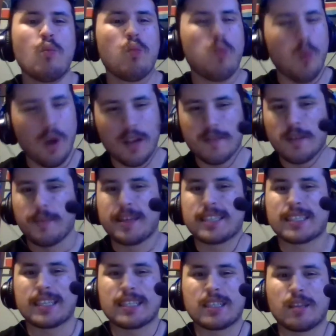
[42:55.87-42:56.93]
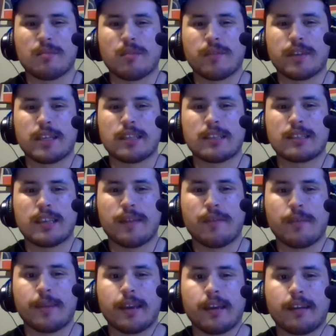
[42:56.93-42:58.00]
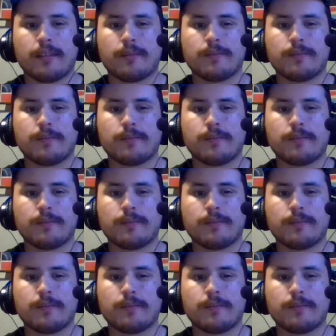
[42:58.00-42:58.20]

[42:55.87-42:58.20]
One of the best Godzilla movies ever made.